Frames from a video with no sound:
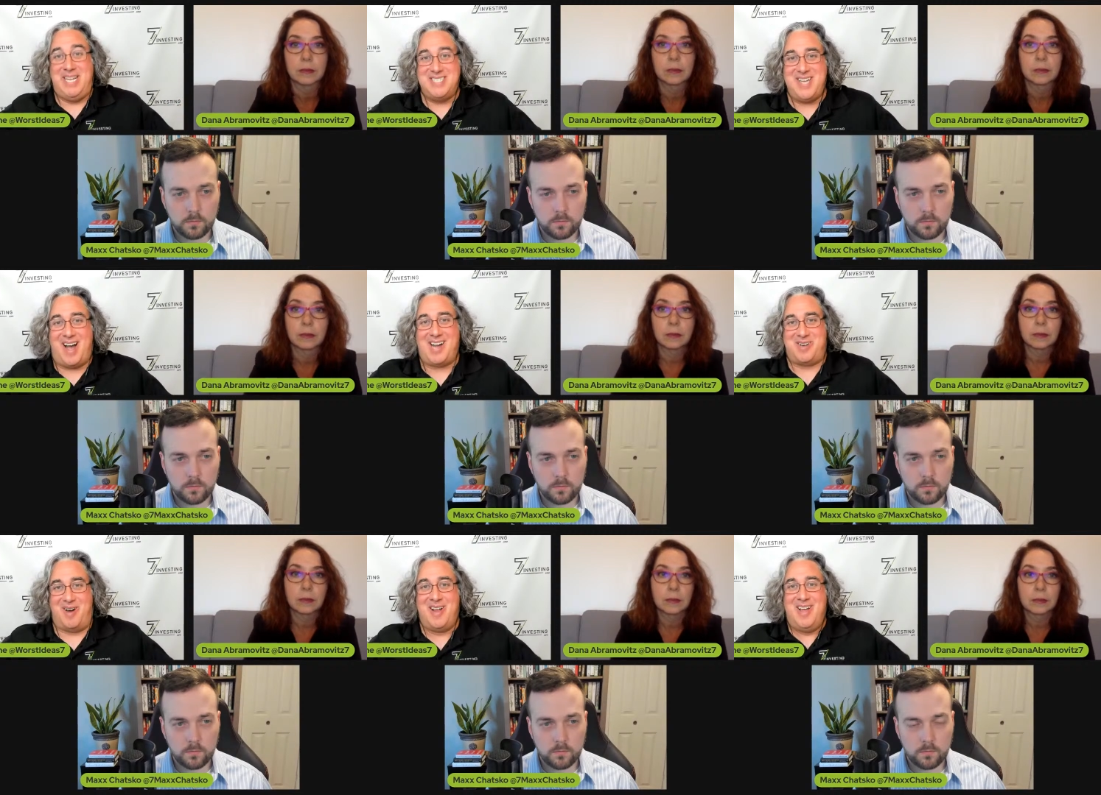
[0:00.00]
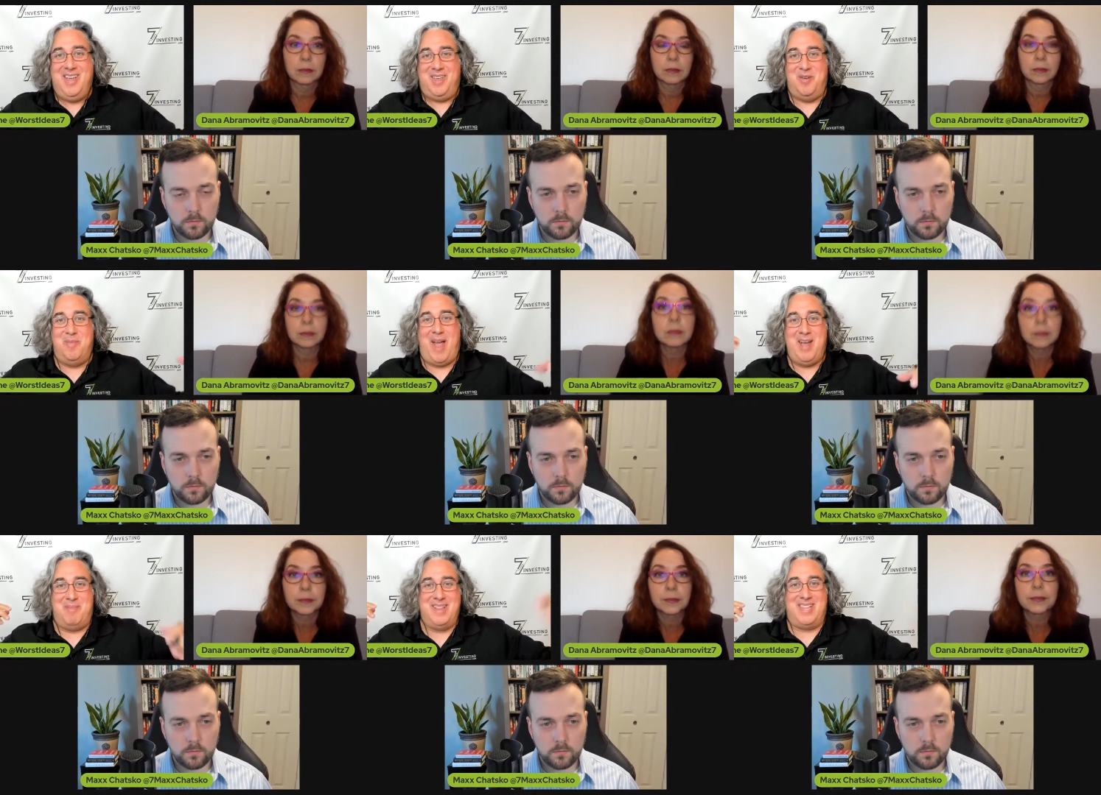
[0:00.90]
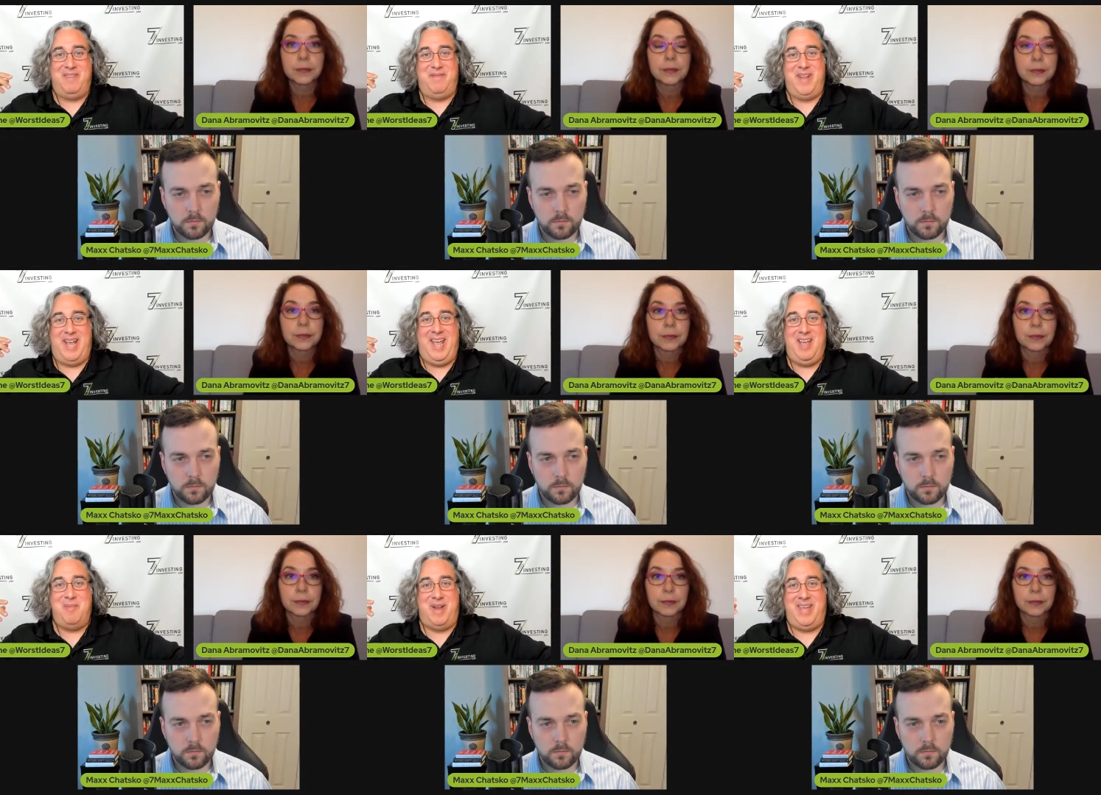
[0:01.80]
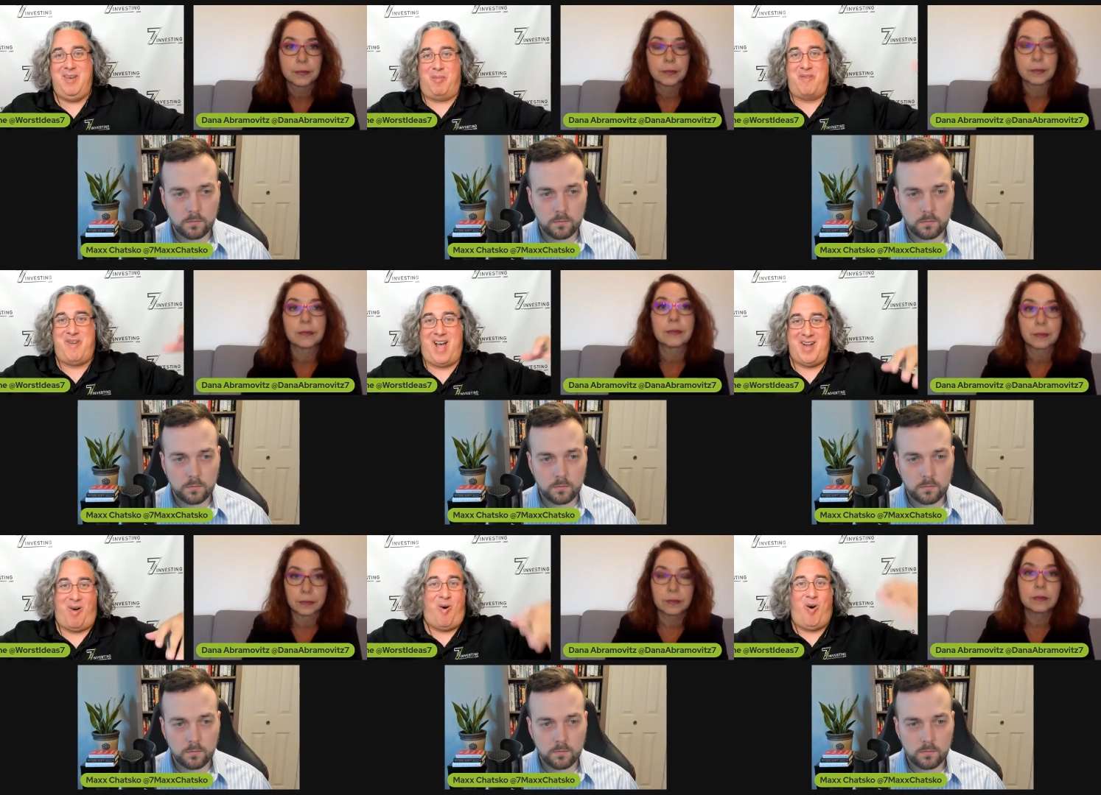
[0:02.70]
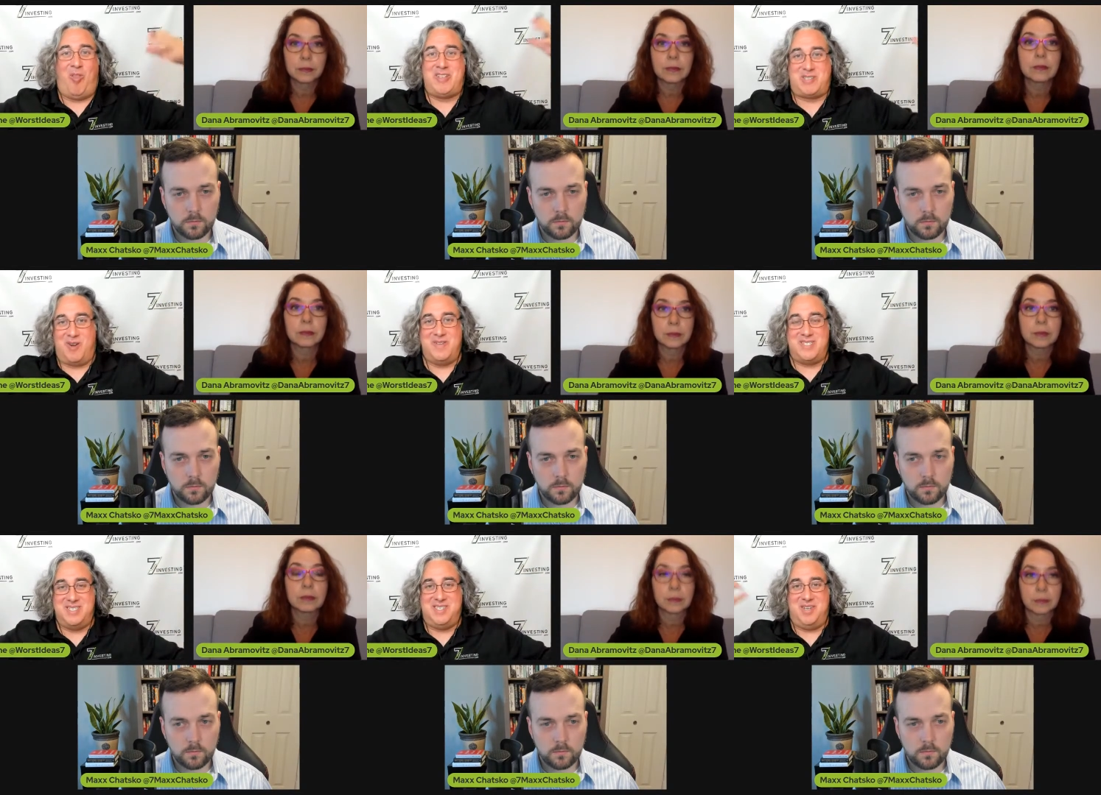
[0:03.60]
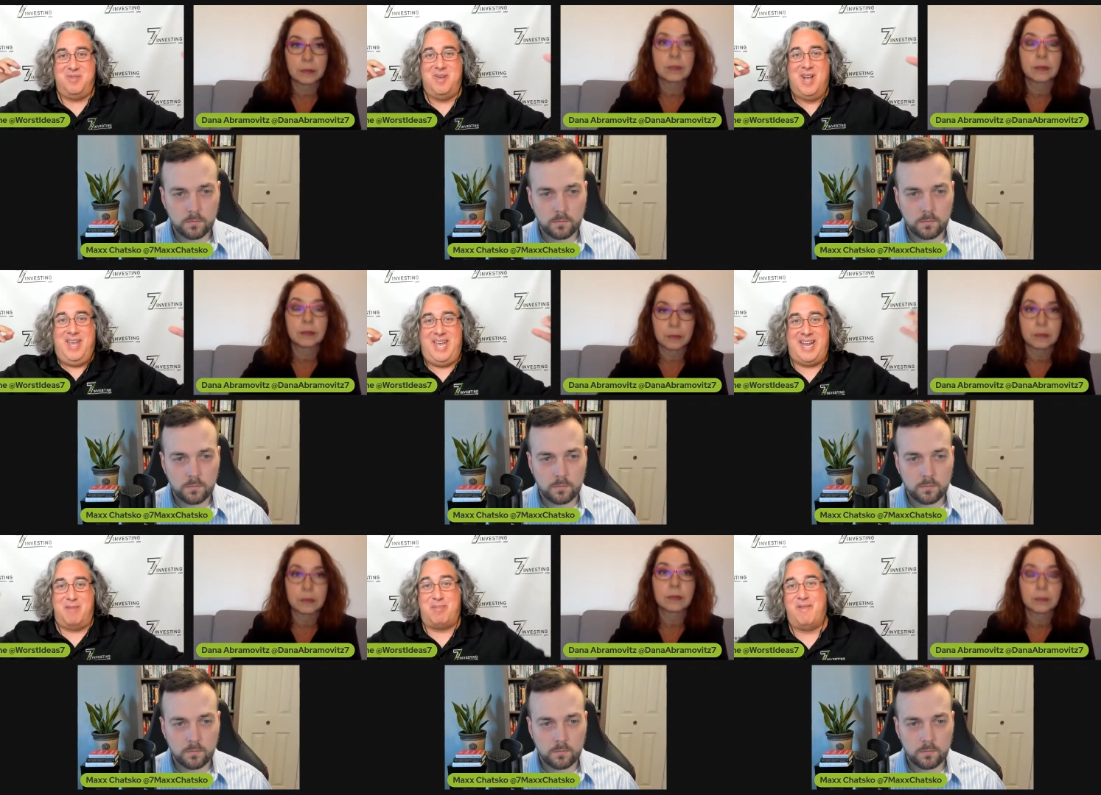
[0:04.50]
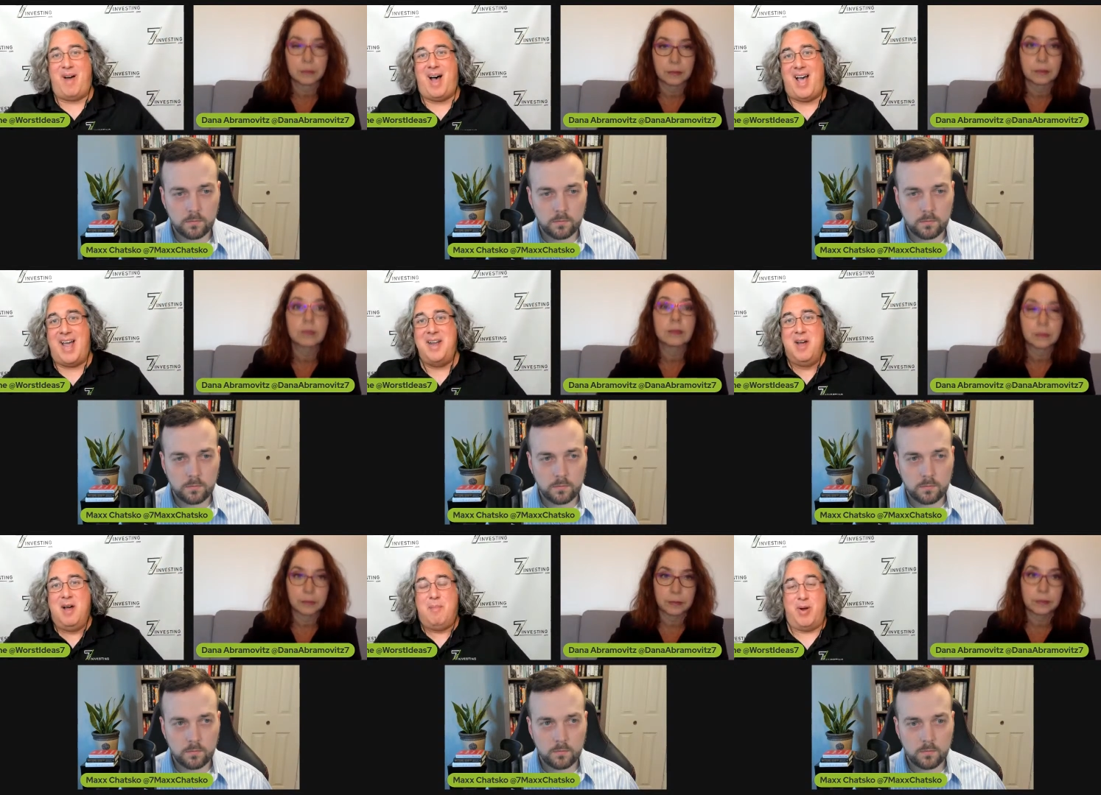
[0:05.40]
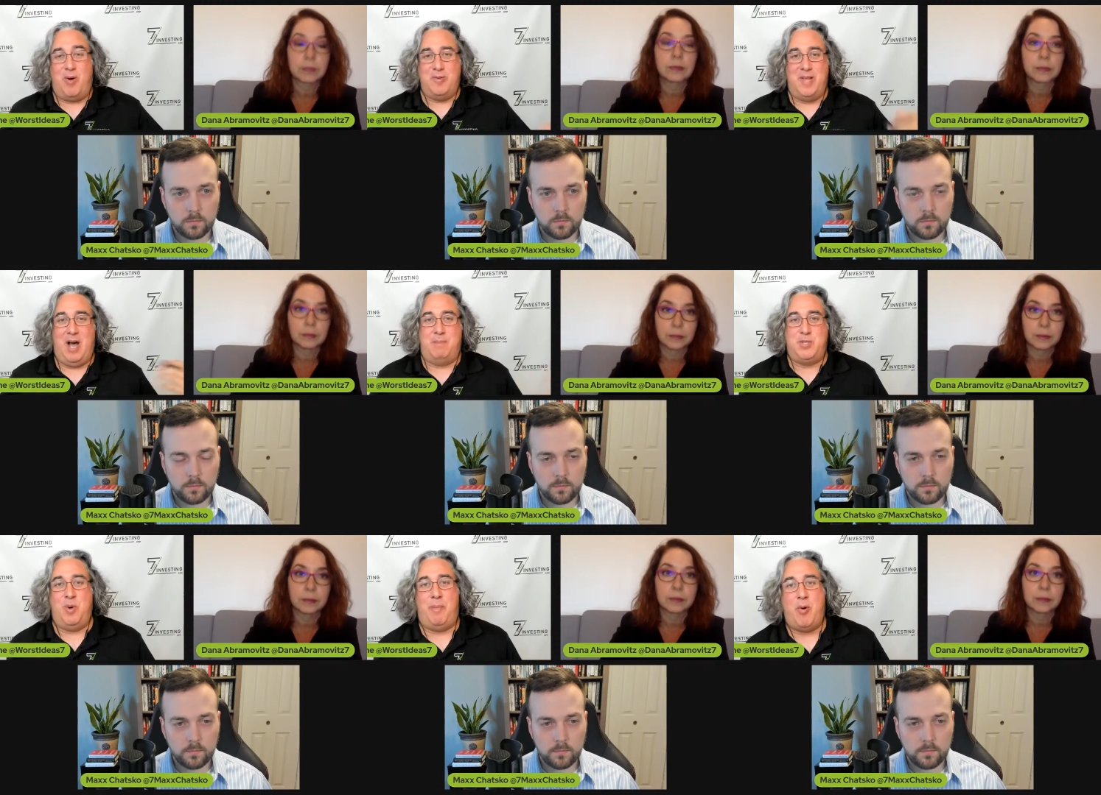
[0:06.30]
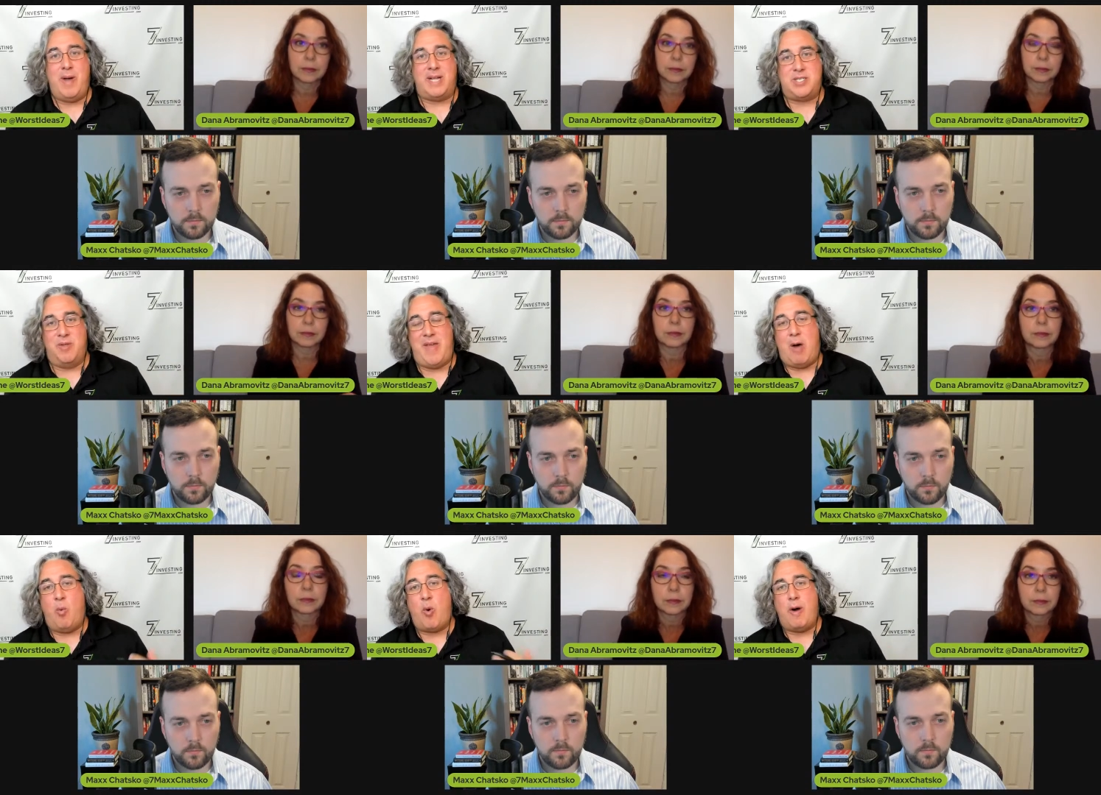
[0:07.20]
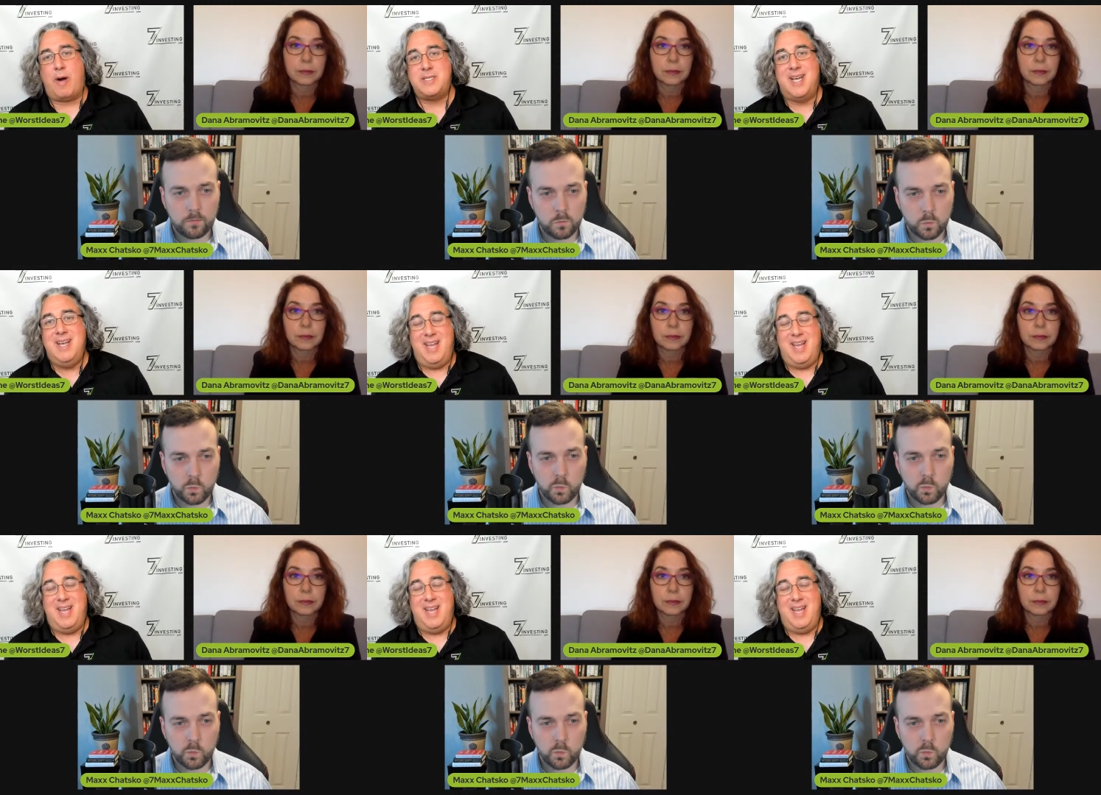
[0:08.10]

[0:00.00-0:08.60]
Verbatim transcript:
Speaker 1: He's a doctor you pay a monthly fee to him and he'll provide all the services you he can provide but only up to a point so that works